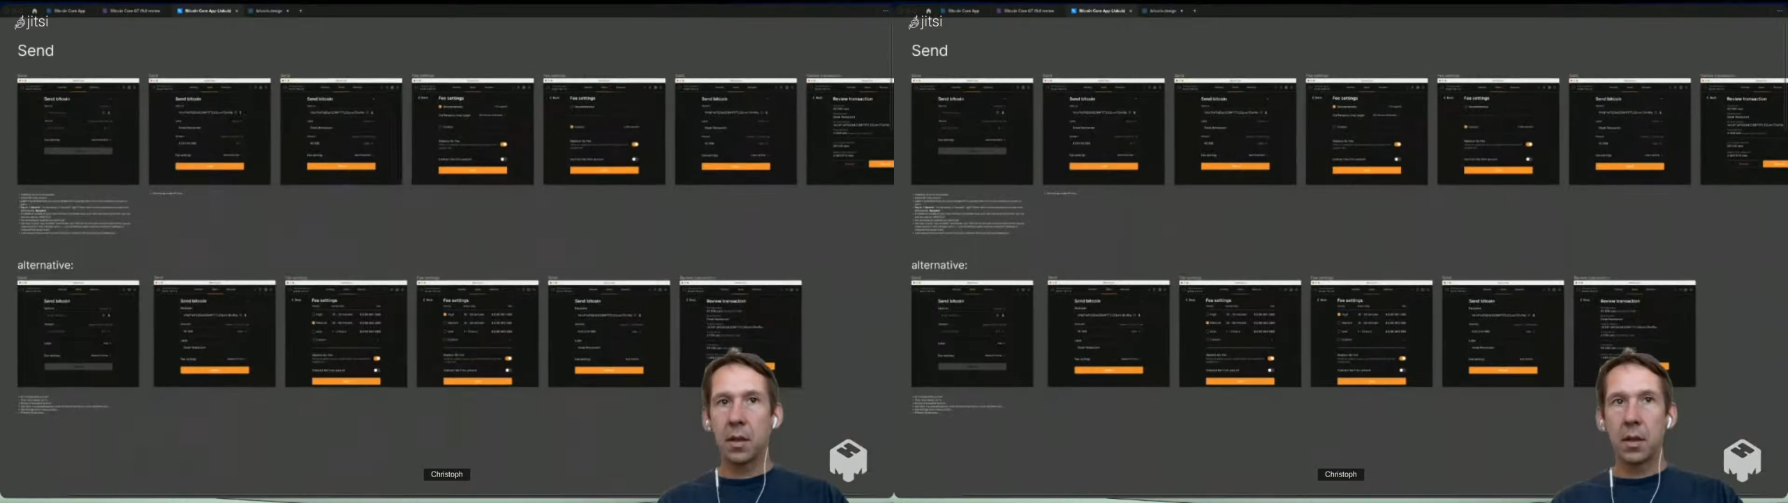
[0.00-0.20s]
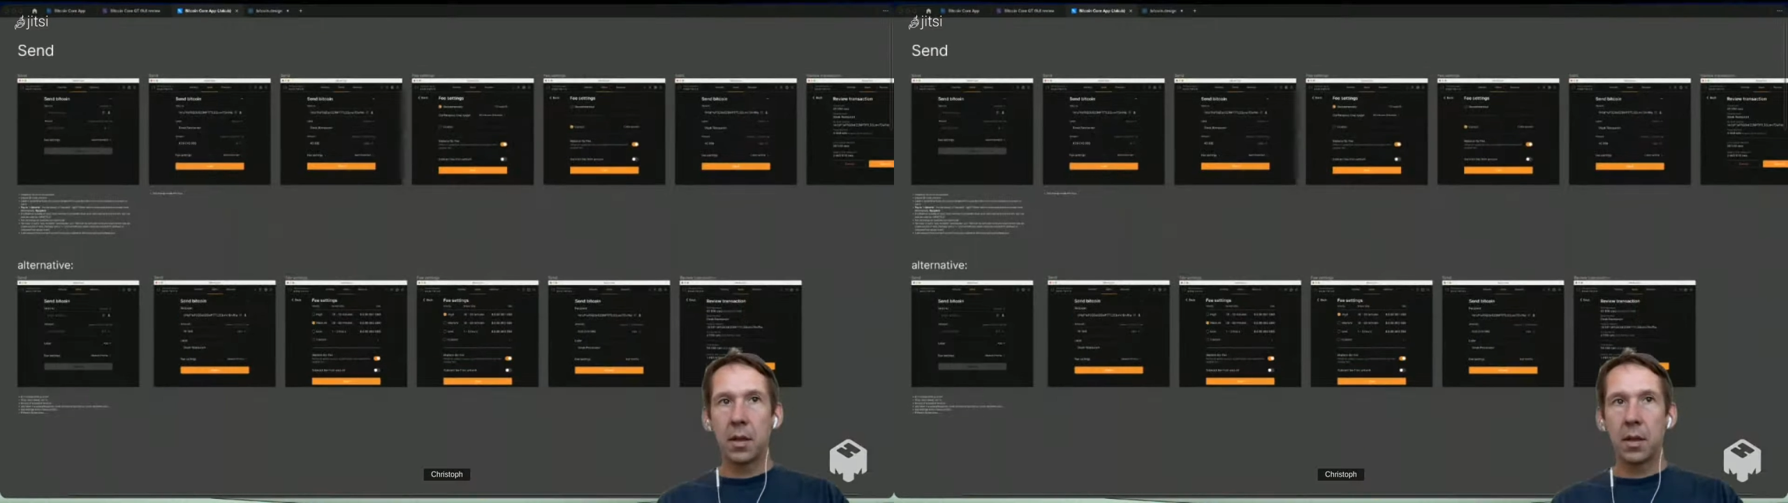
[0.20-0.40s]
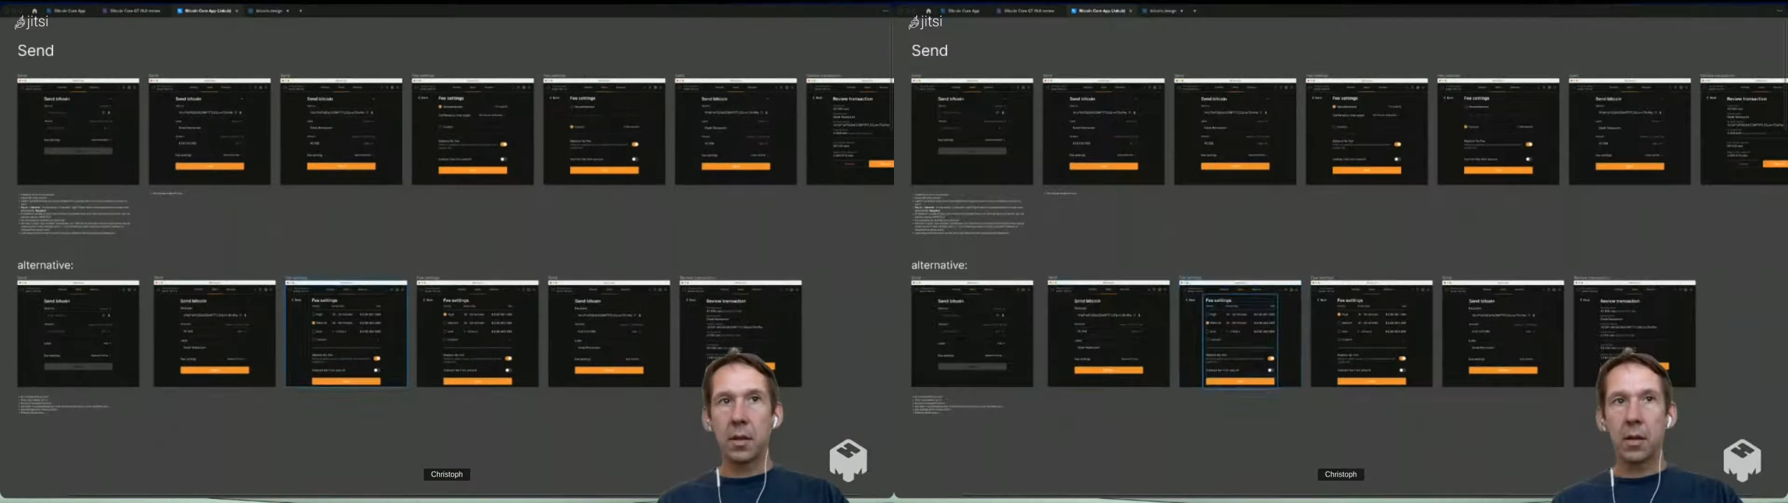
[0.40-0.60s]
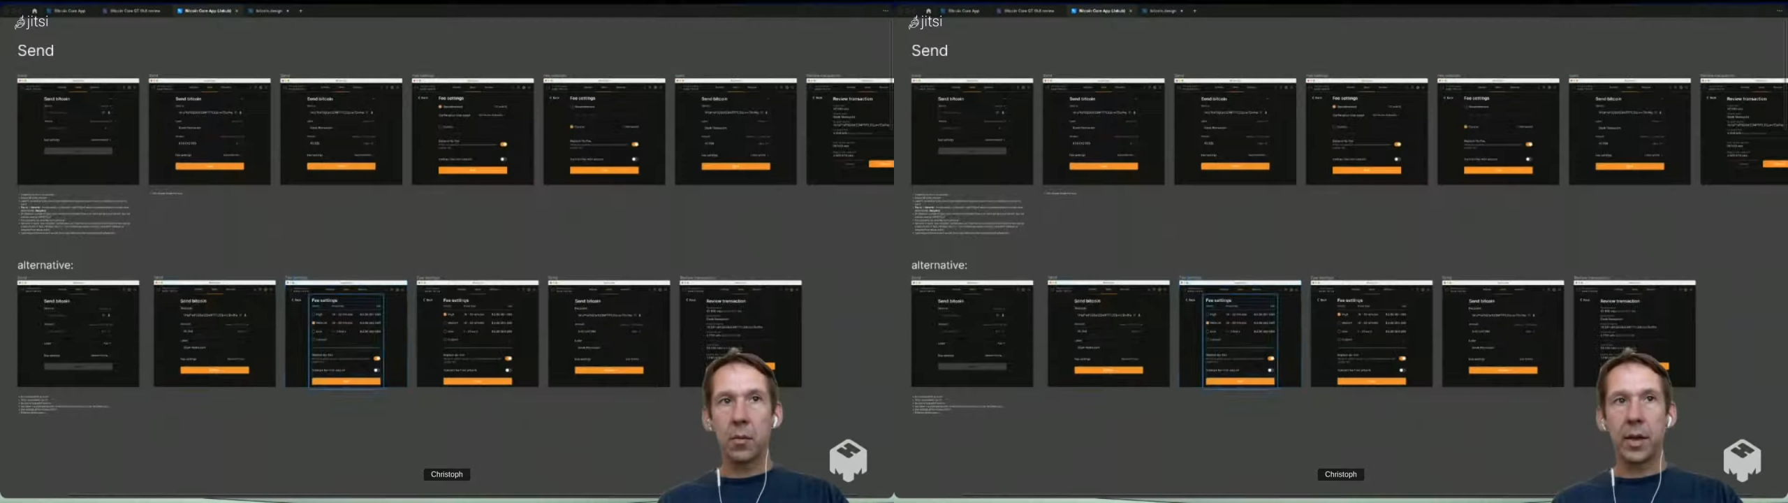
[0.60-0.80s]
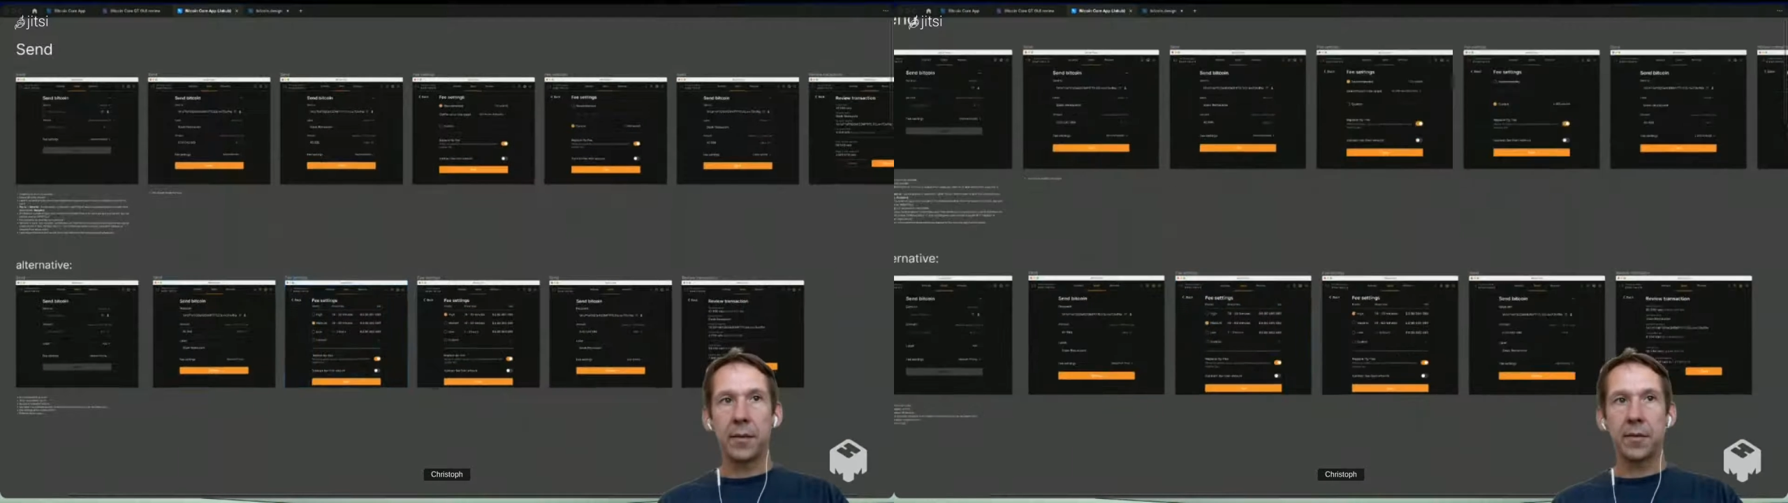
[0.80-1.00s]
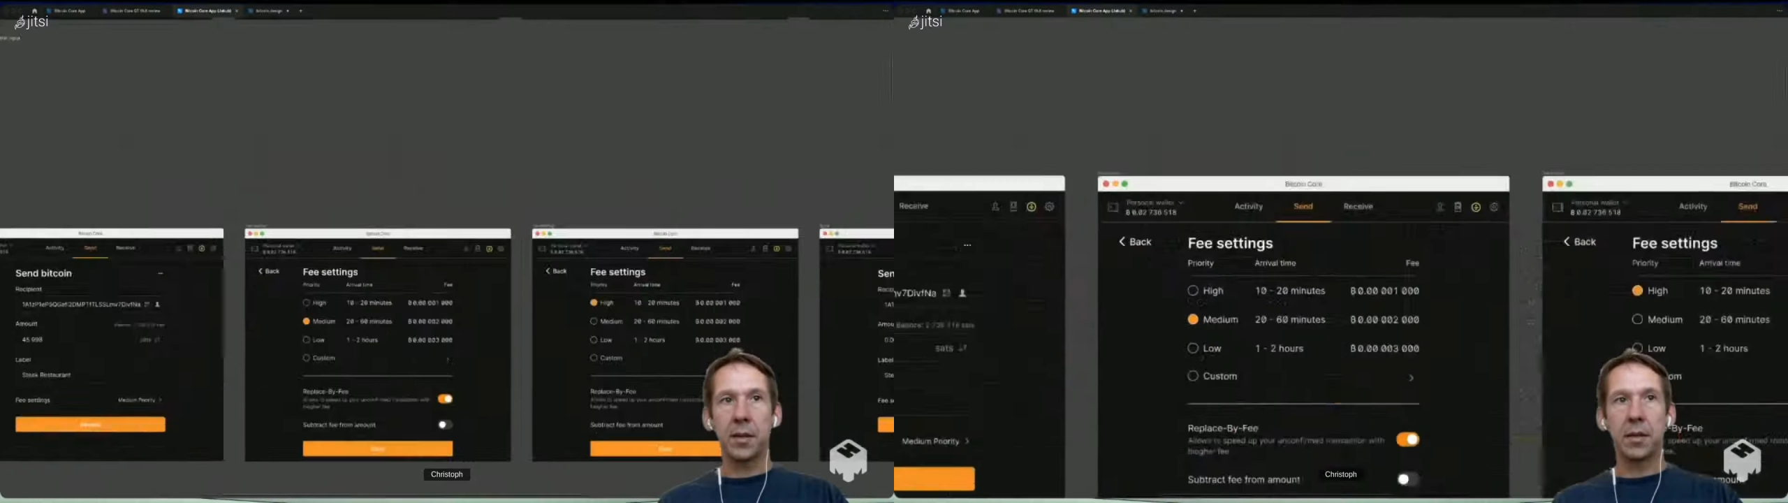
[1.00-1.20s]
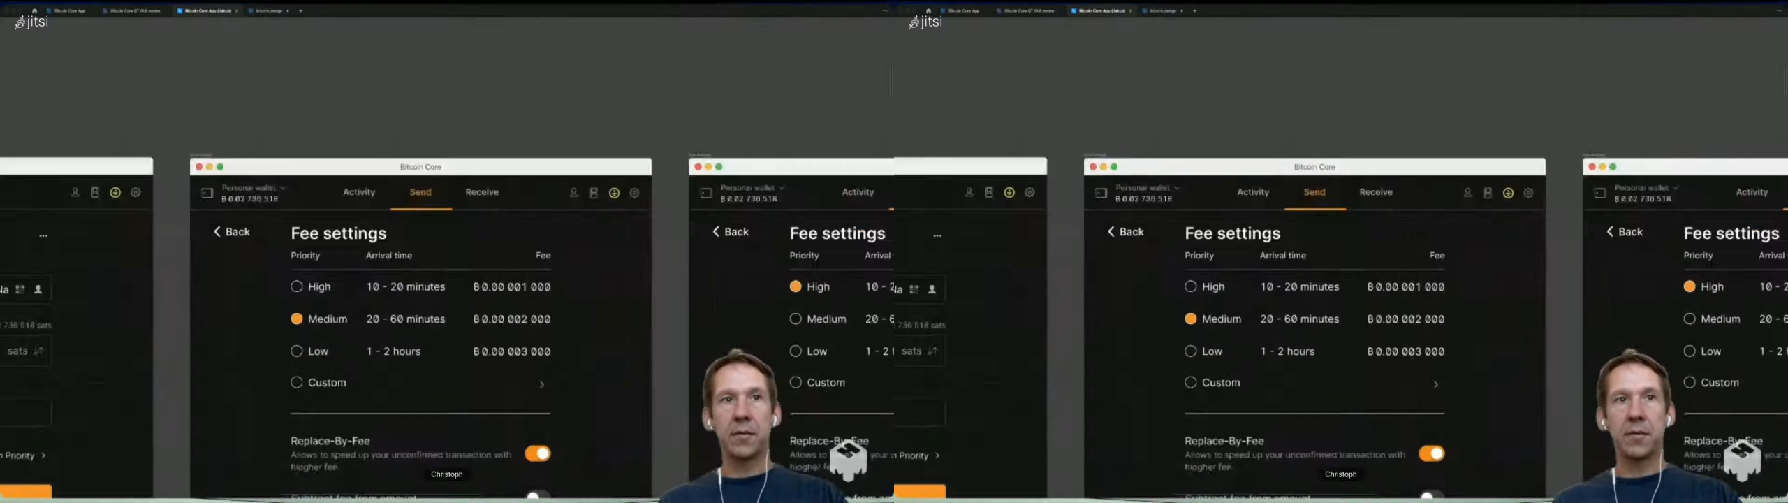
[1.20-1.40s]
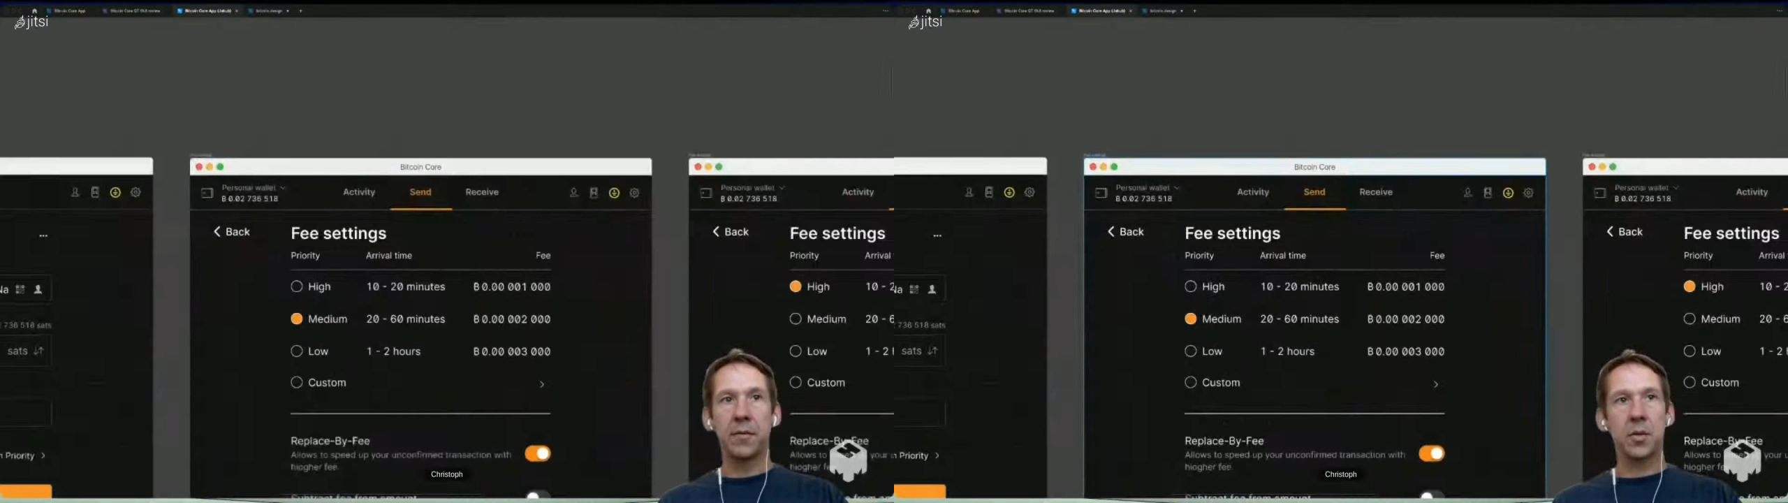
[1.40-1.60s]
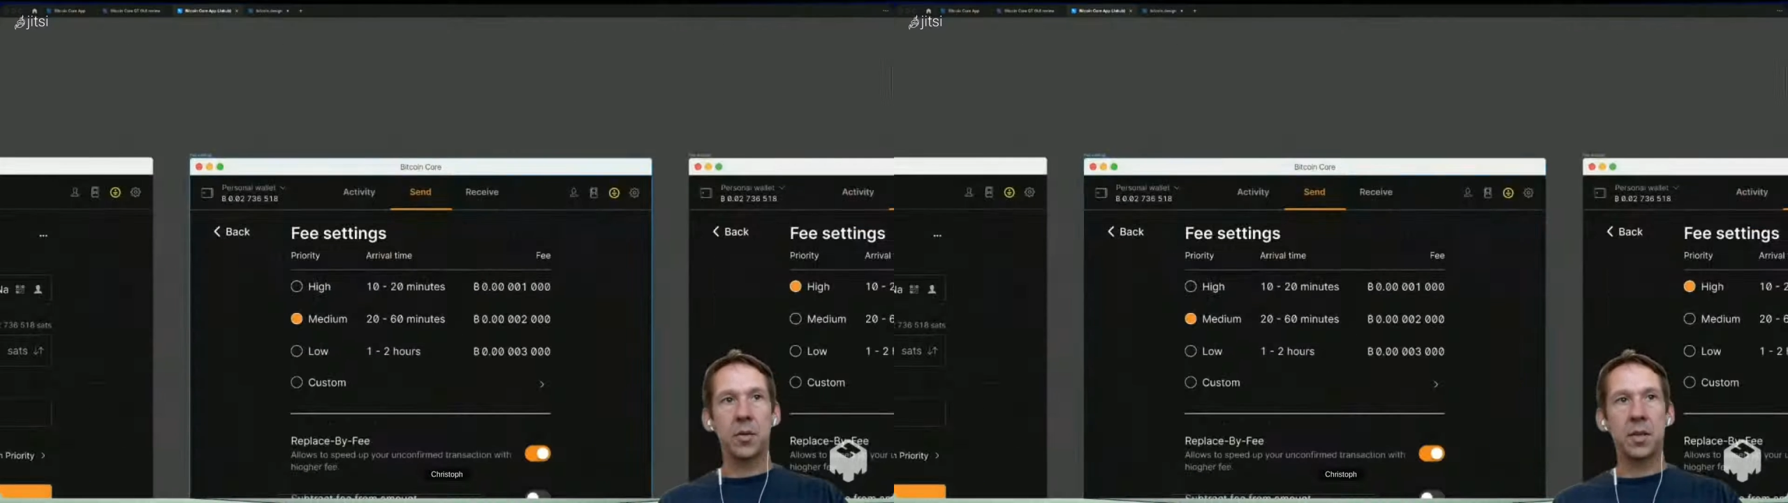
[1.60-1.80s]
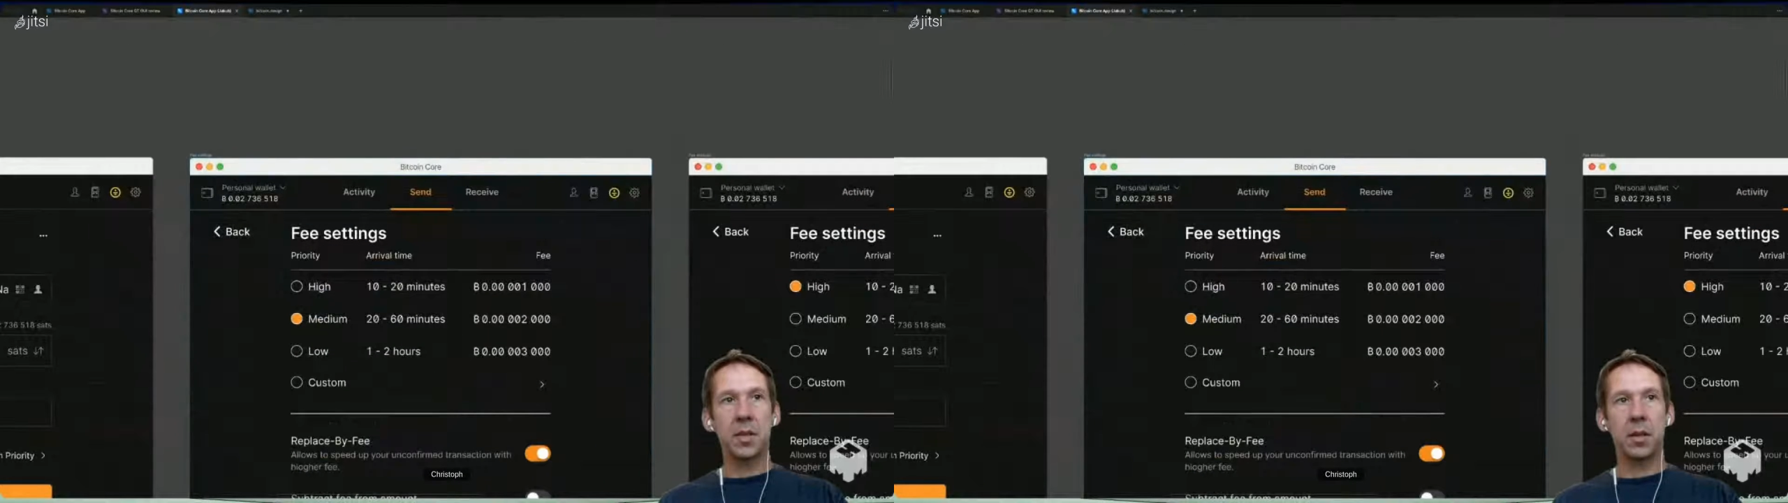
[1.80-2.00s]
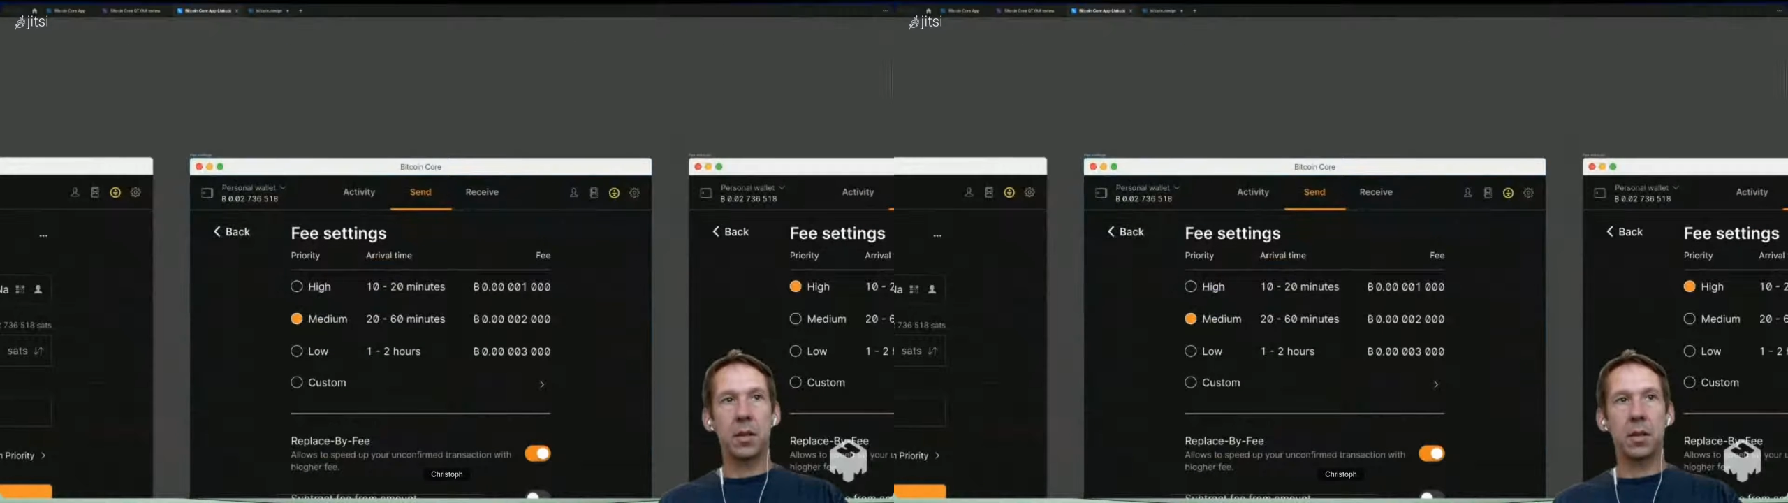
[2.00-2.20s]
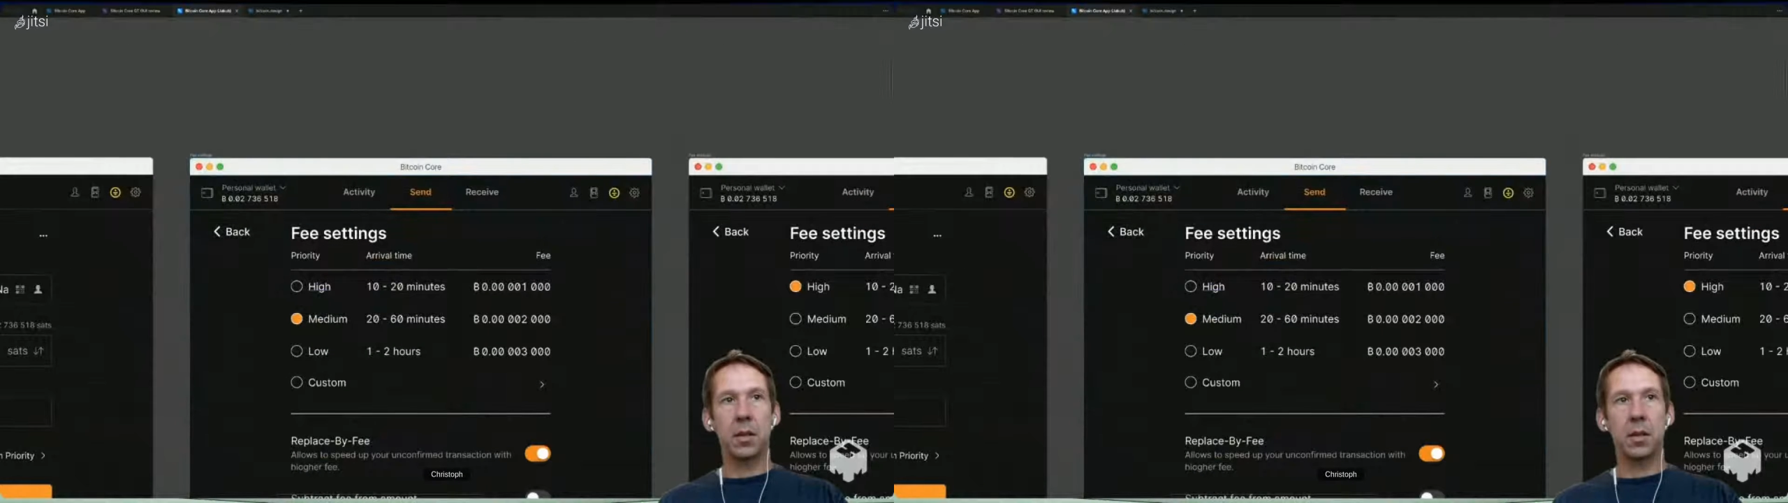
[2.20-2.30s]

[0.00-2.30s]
hold on, we have this fee options here.